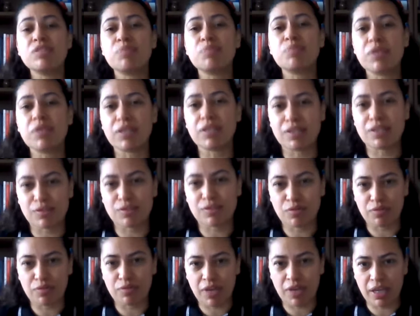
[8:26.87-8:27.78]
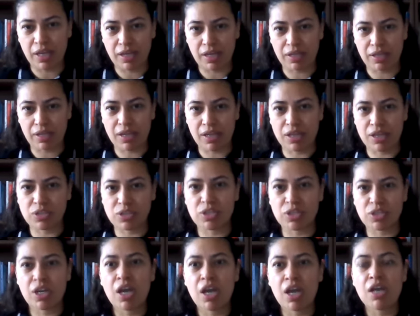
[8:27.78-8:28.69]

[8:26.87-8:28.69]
speakers of English.